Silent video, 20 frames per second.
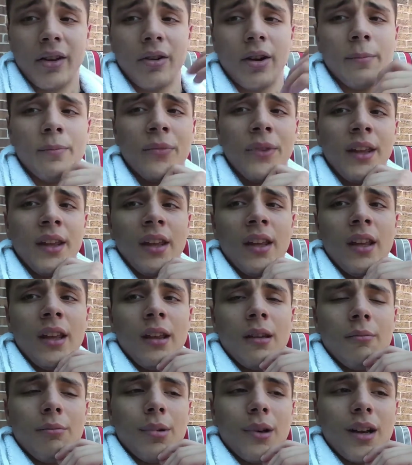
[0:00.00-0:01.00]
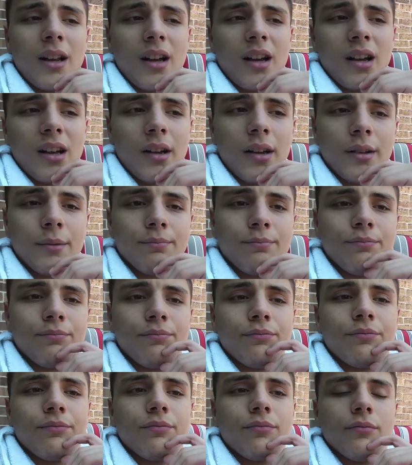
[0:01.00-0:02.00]
video up. But
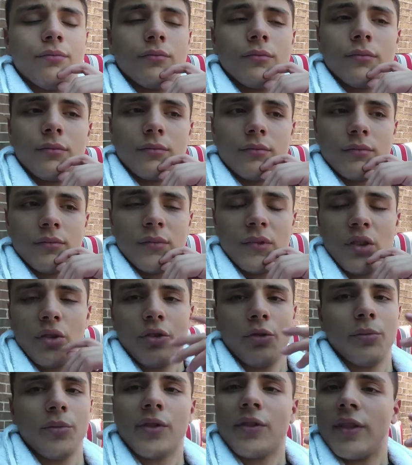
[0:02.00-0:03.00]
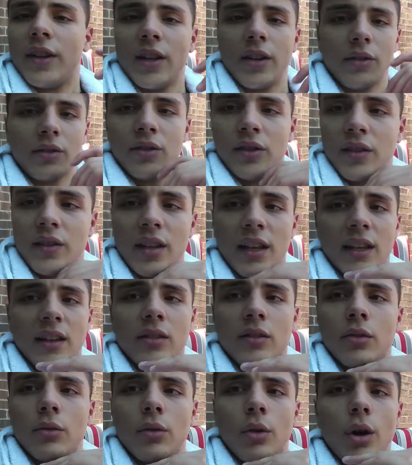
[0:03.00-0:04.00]
Doom's video just
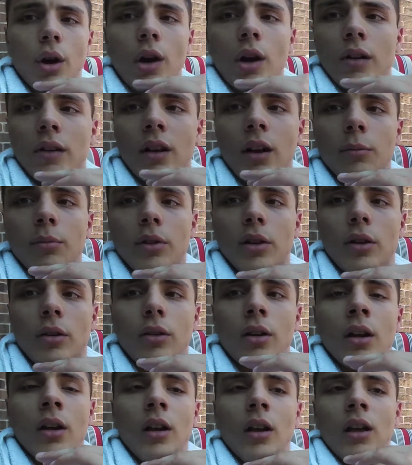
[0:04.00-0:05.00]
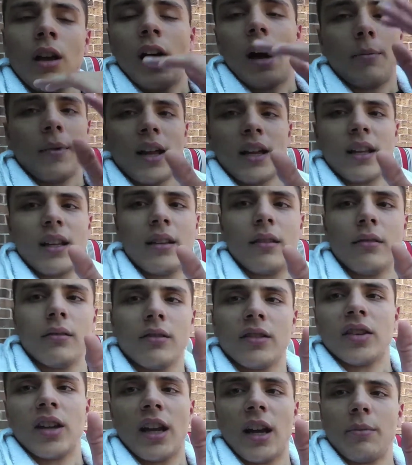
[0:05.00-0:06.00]
takes too long to upload. I'm not
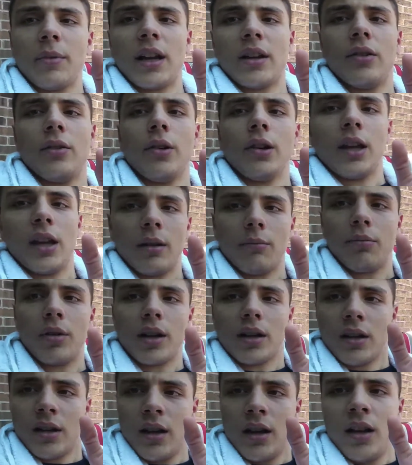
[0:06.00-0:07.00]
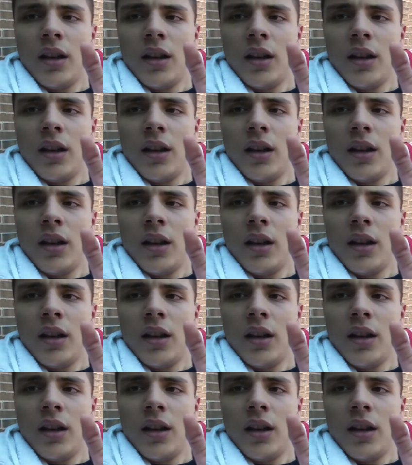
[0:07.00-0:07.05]
saying I'm not doing it, but